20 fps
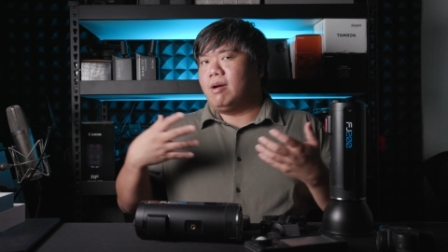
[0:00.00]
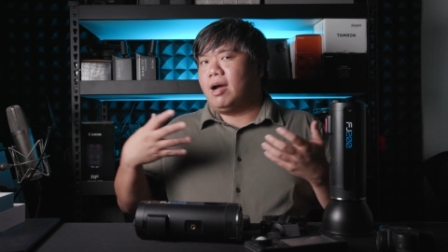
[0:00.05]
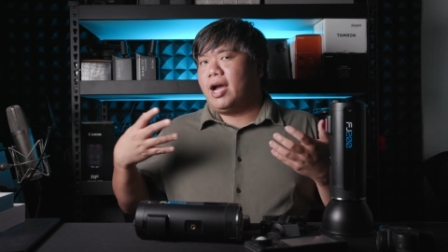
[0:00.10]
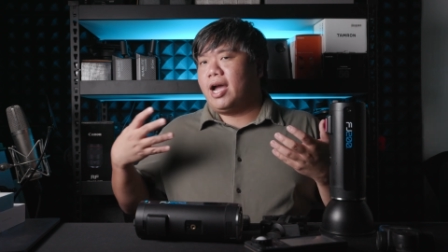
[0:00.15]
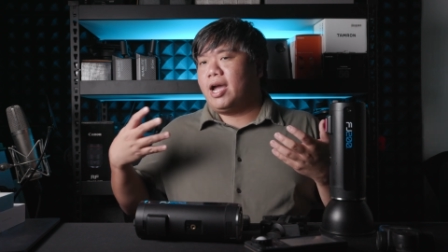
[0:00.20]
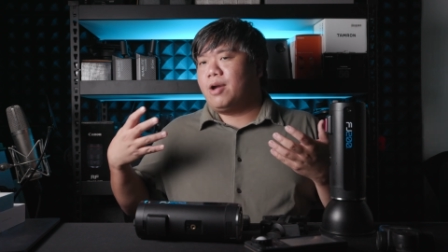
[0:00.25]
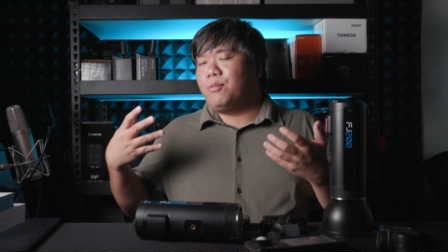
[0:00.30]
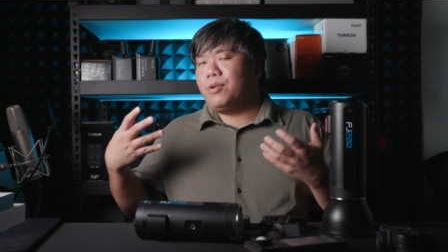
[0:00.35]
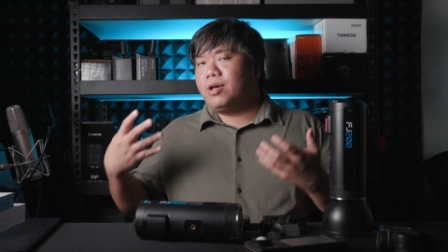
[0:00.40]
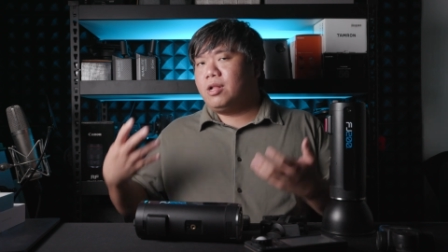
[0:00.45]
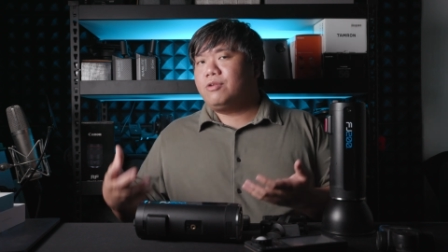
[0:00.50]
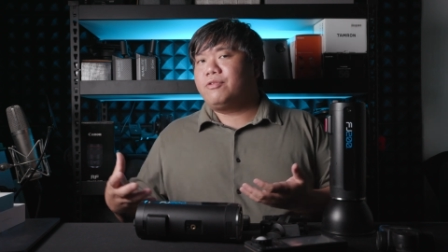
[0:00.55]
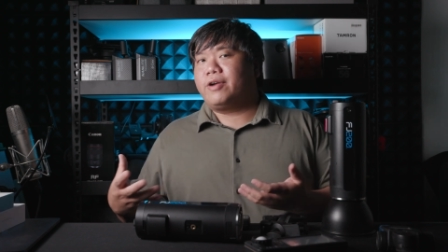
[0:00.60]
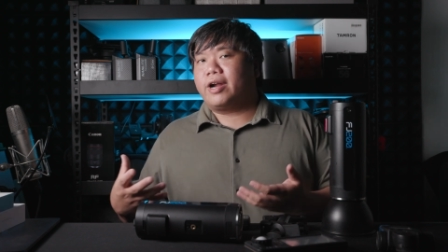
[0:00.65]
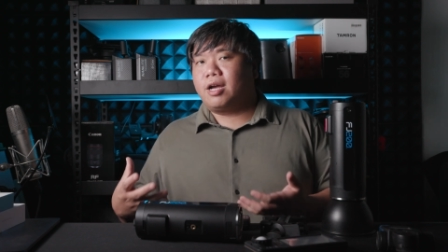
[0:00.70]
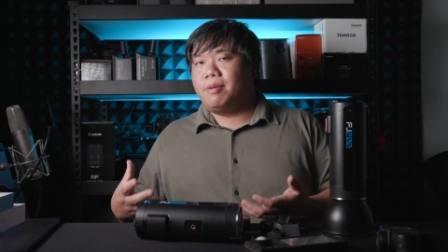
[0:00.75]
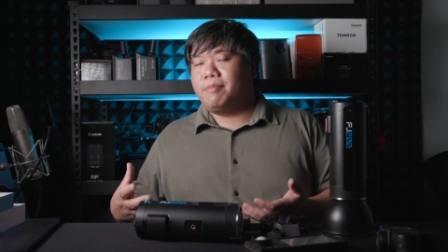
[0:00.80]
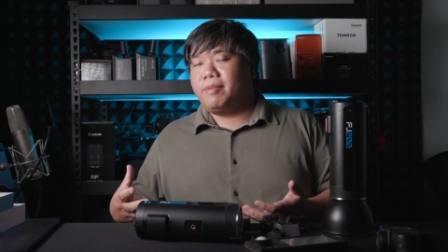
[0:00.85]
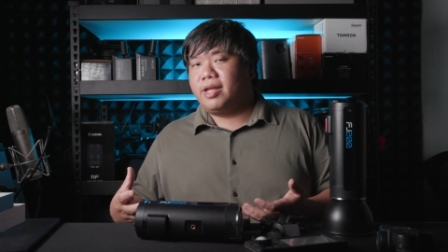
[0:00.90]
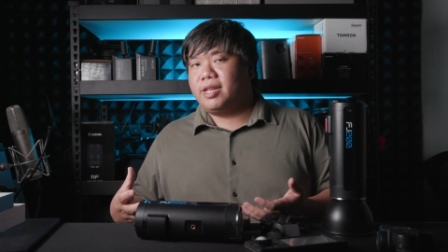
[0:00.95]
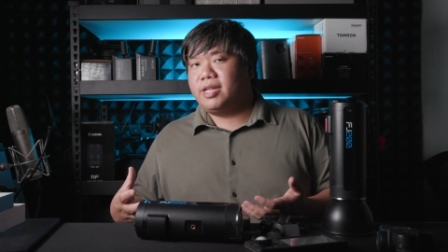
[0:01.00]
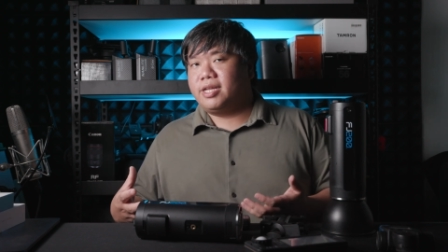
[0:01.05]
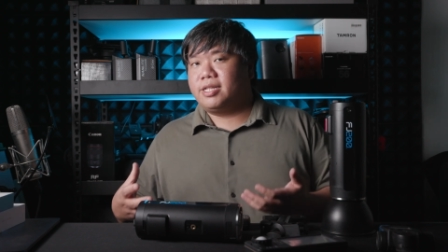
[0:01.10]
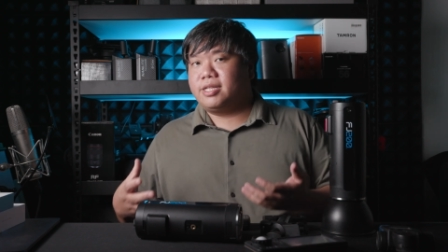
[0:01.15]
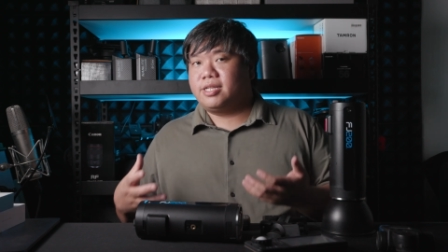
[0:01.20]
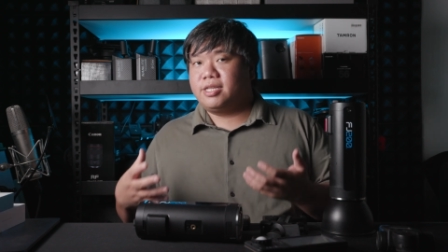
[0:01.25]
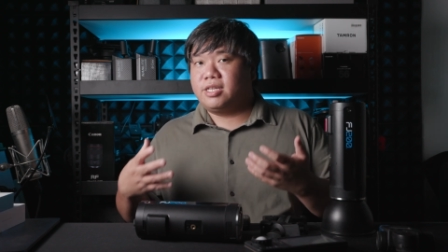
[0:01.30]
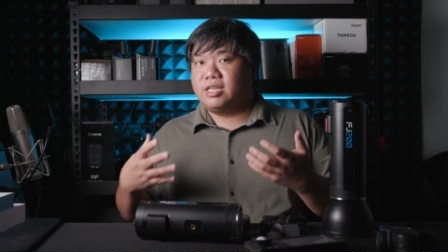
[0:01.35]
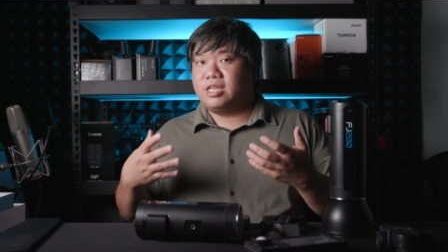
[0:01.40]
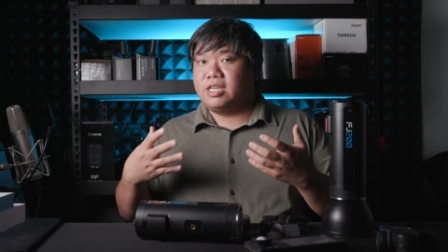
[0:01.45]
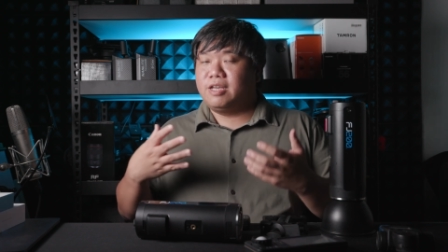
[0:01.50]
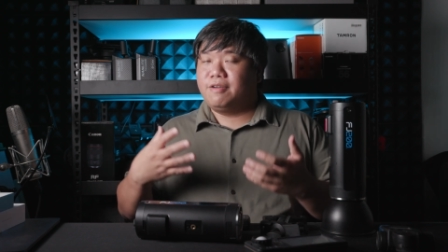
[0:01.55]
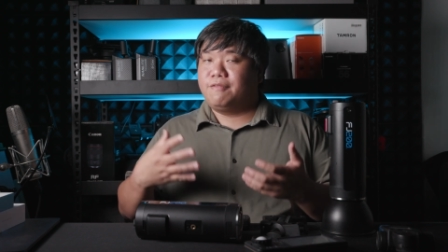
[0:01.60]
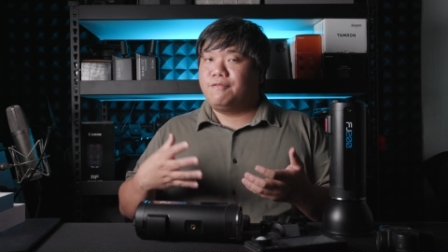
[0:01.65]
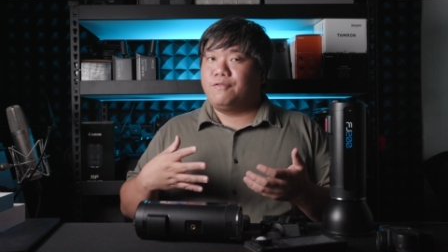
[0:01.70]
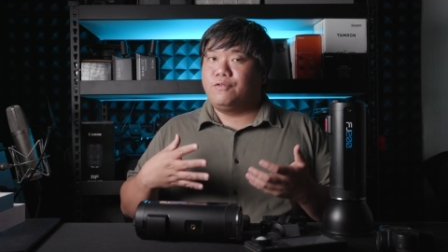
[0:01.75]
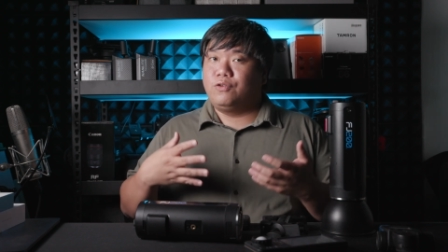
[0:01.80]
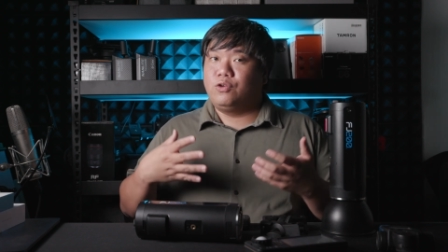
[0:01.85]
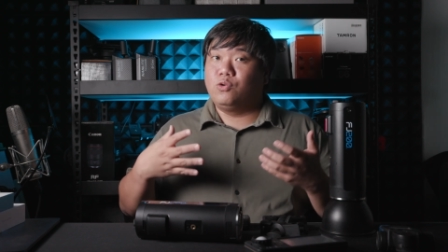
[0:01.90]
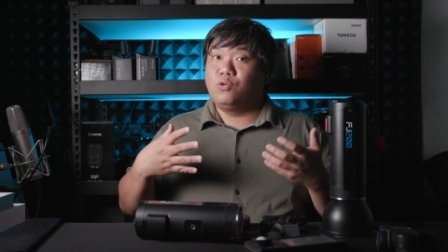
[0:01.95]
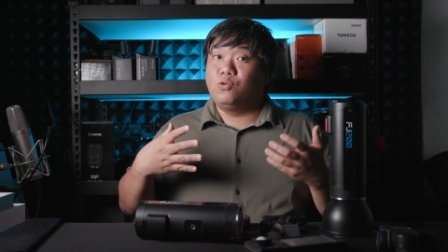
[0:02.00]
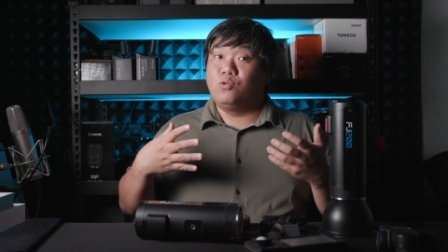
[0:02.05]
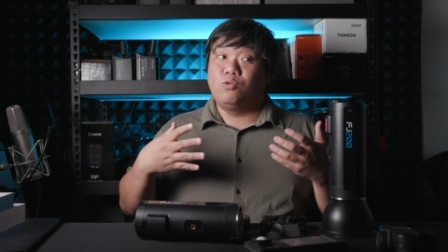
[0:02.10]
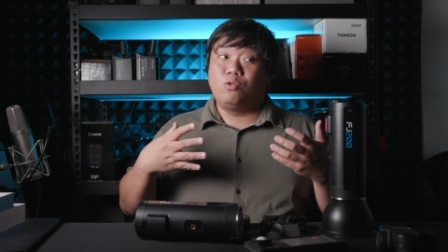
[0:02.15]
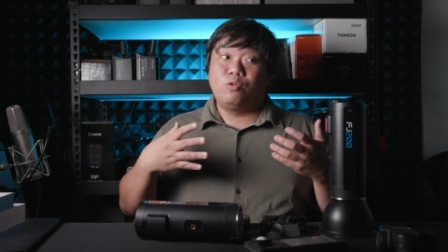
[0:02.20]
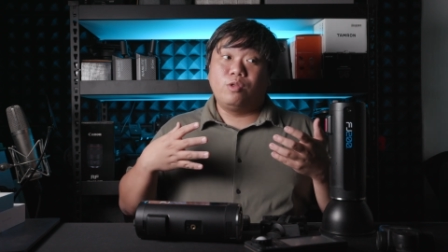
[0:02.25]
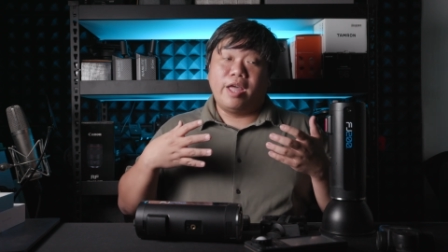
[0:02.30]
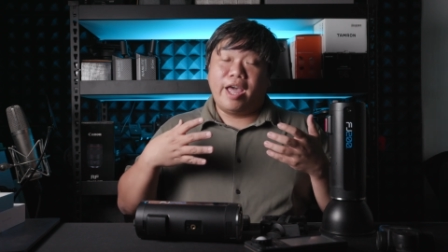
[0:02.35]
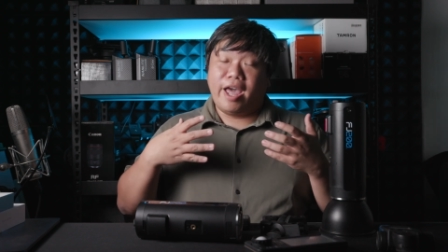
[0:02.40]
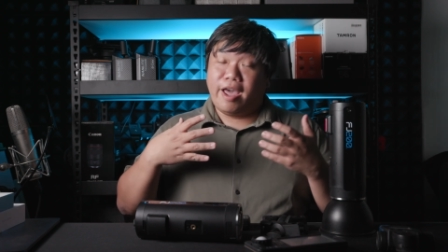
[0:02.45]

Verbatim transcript: I will recommend it if you